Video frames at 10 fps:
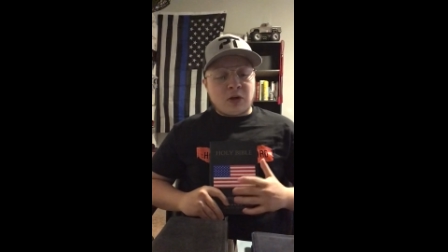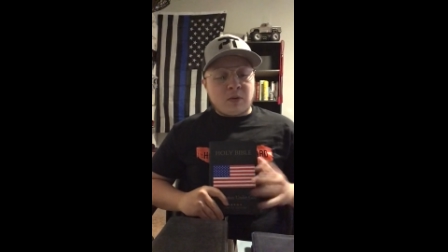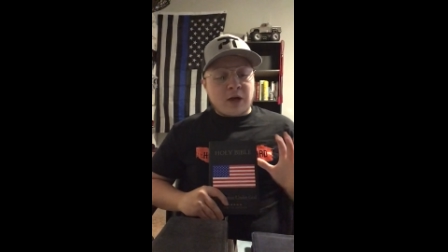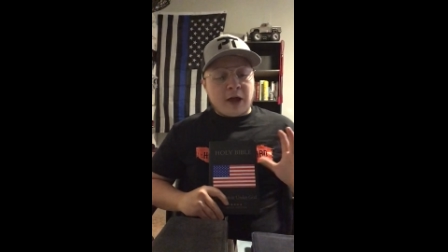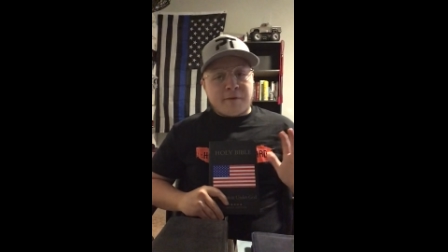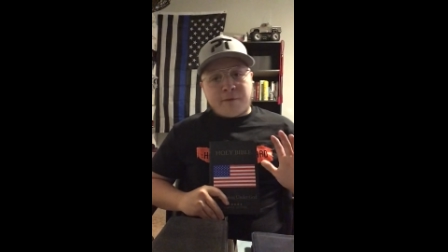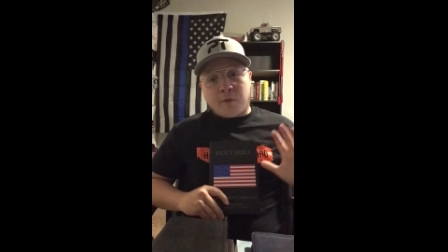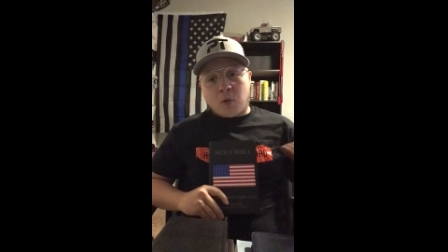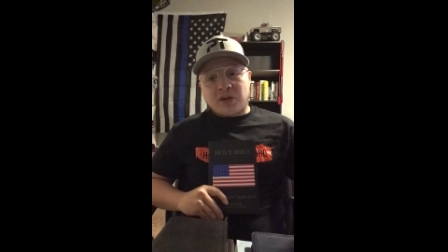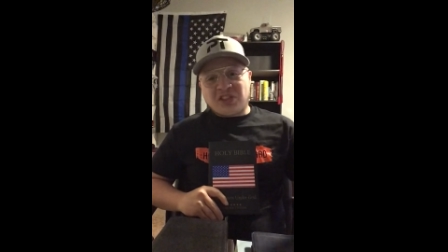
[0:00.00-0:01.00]
God
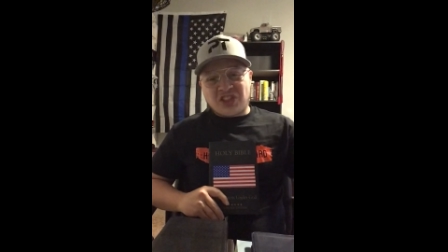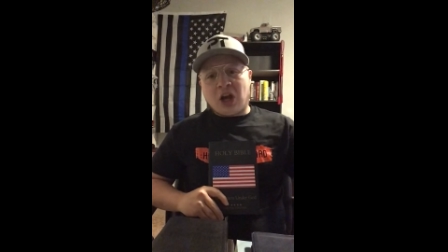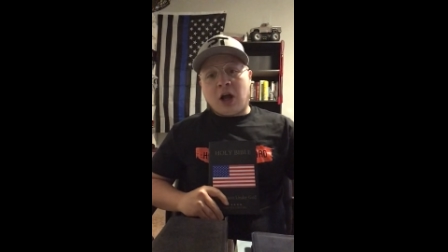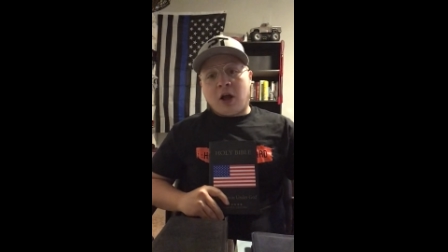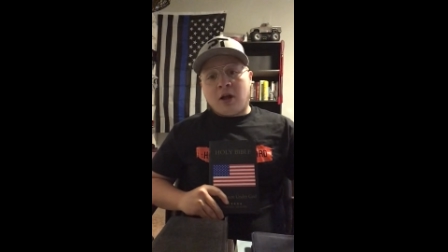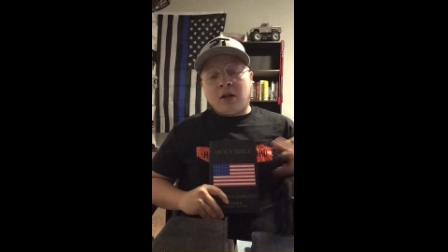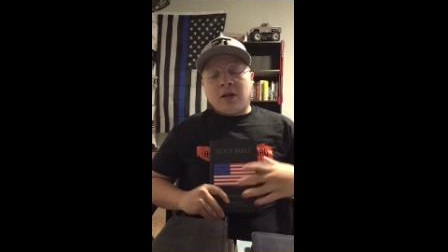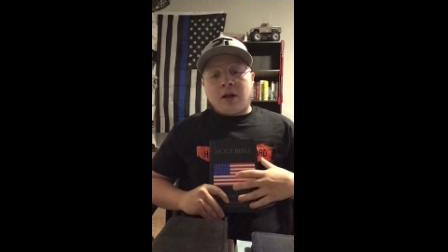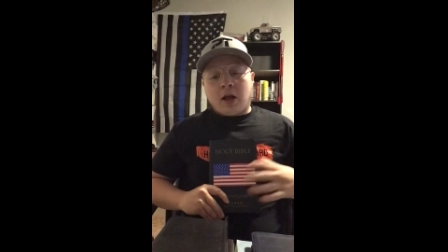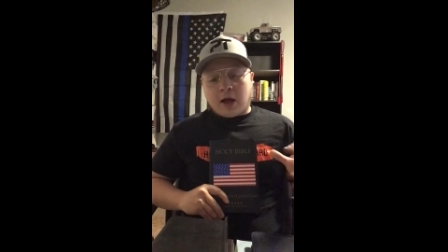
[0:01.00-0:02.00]
foresaw
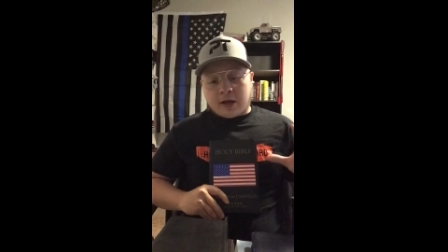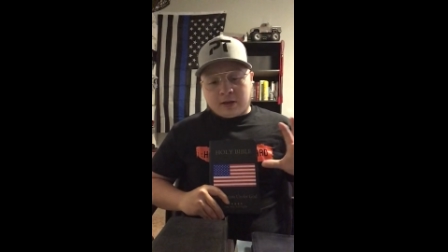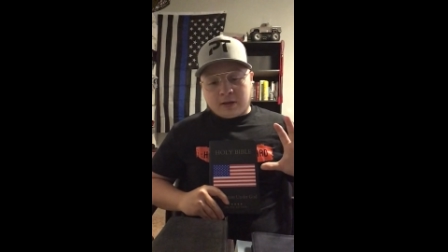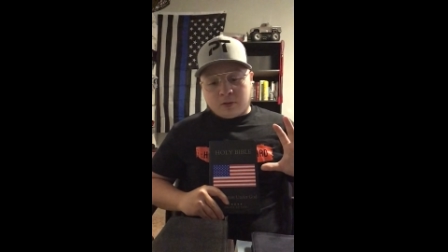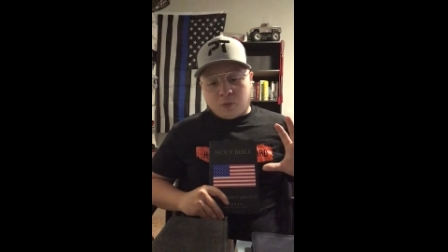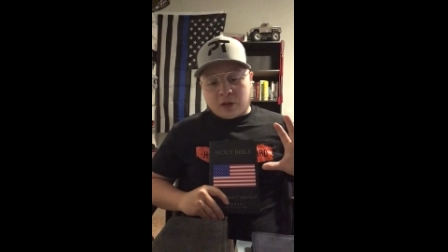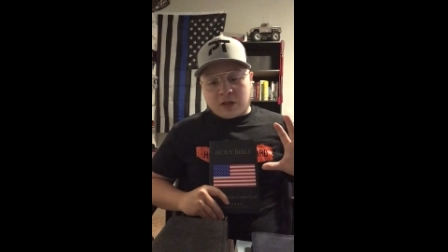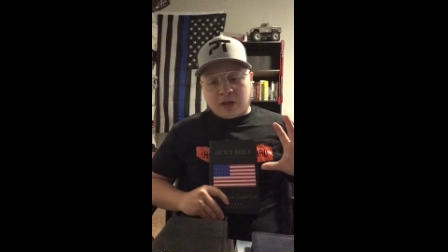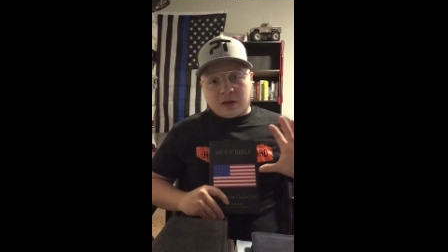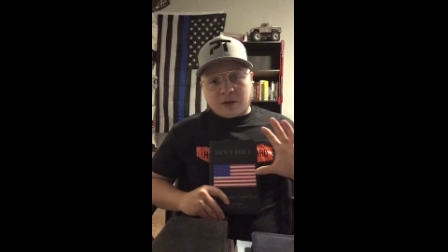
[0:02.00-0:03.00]
when
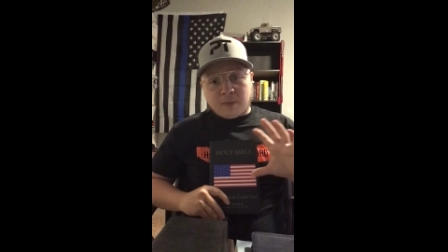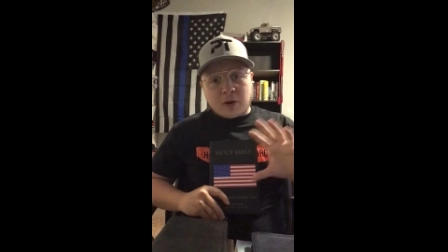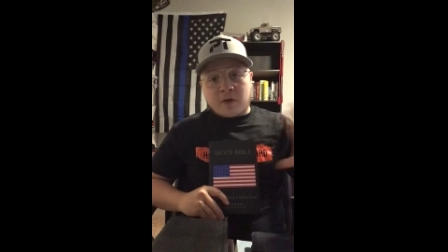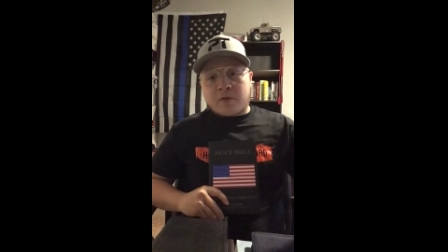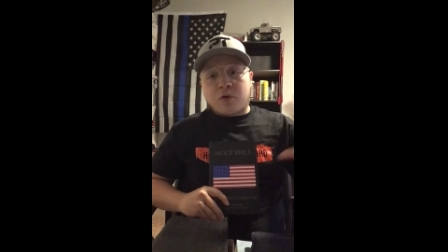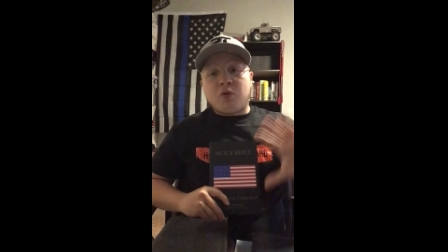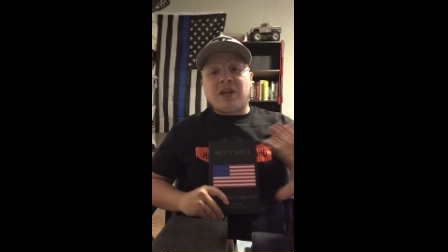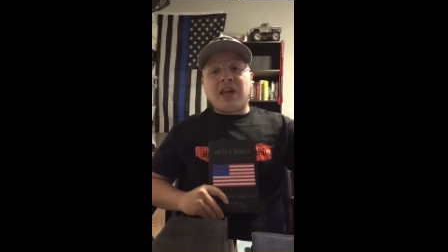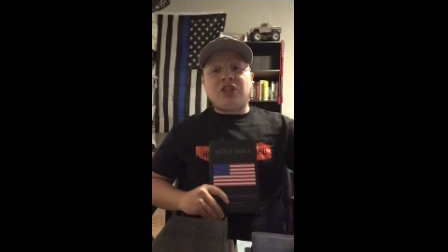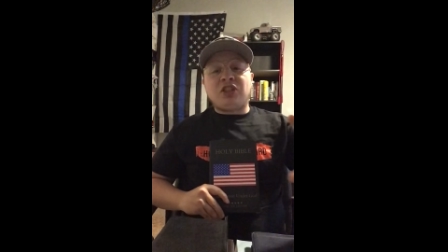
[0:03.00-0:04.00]
in the middle of
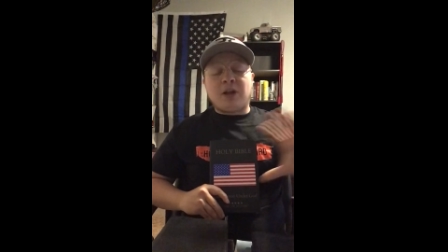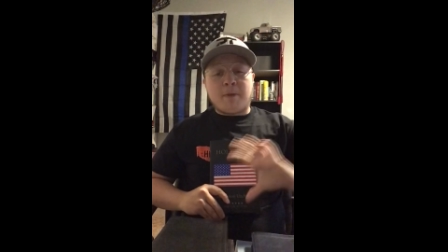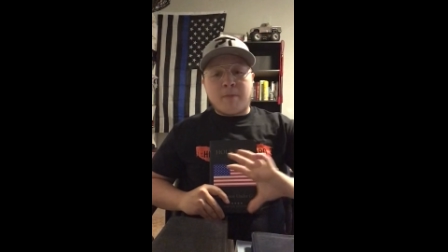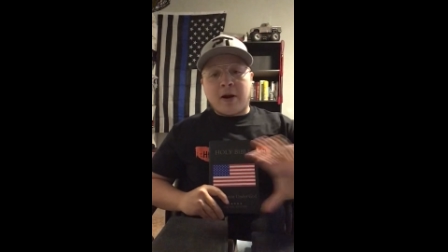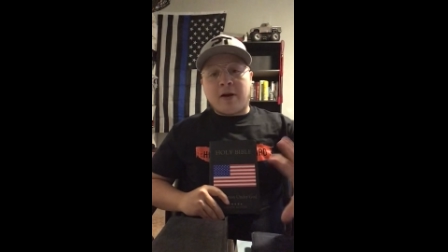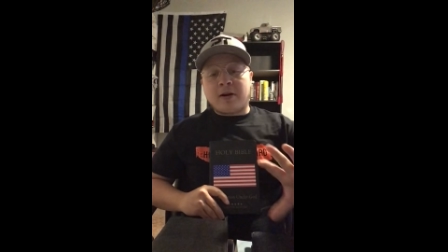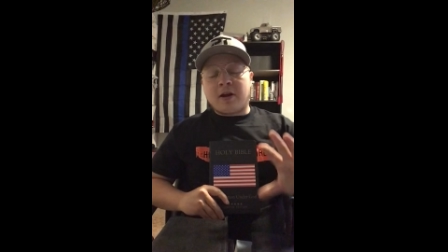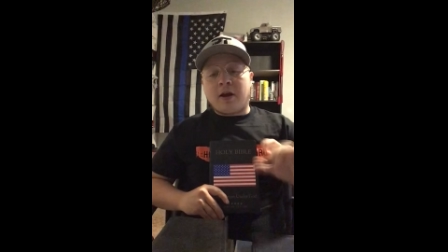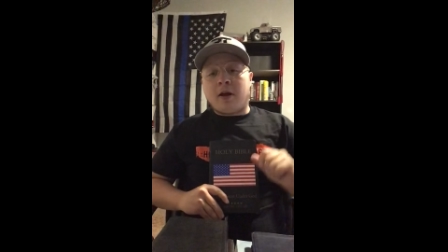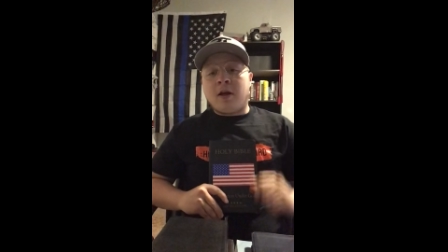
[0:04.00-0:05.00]
creation,
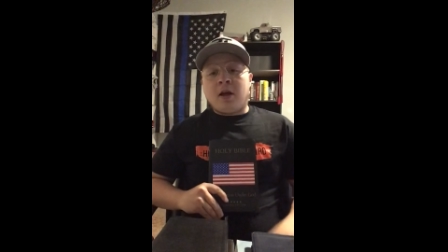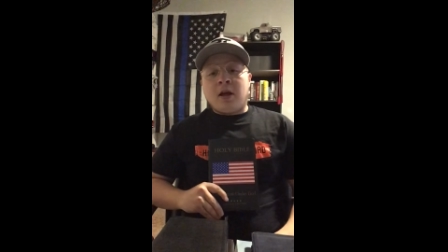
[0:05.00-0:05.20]
America,